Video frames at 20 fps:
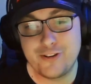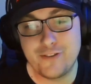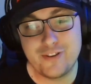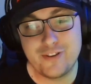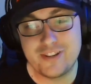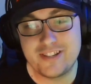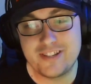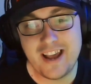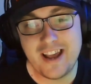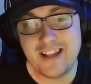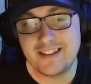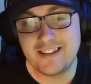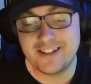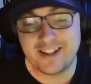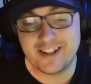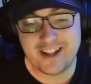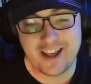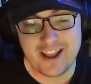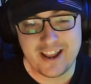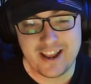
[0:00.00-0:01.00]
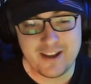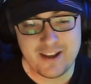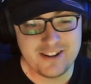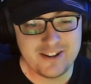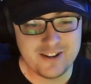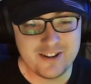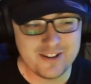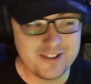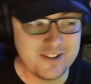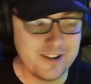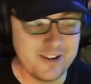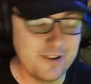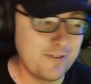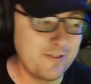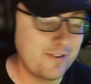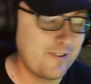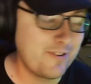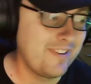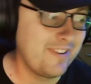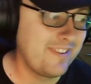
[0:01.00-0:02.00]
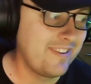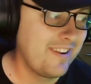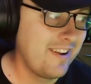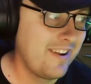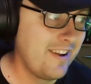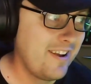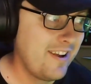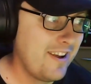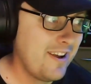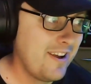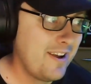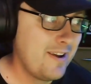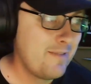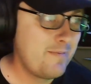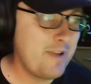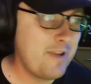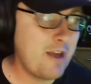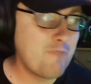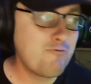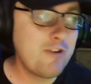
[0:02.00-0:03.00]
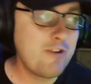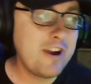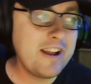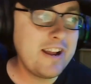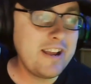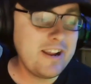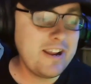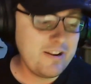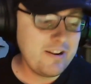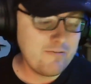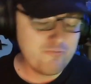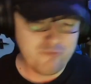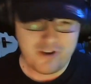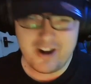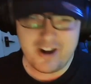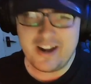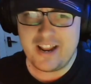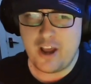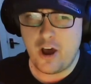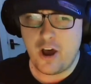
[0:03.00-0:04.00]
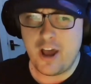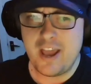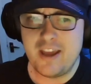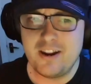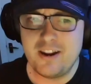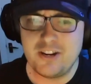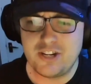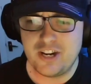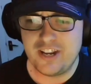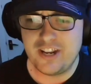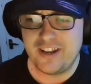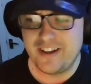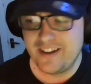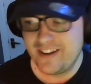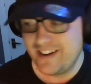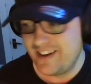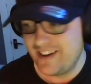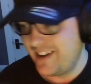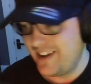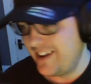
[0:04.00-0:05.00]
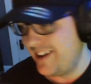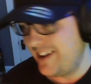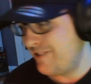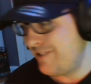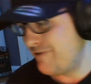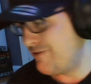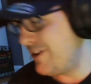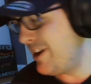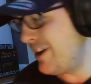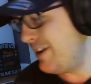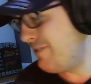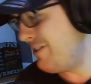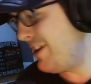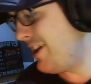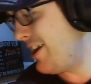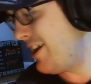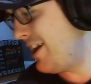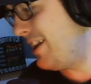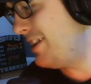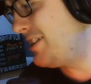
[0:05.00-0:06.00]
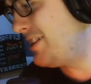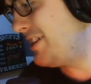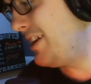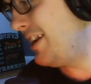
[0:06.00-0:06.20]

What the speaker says: of the set. Like, it's just ludicrous. But yeah, really, really high energy. Really, really high energy.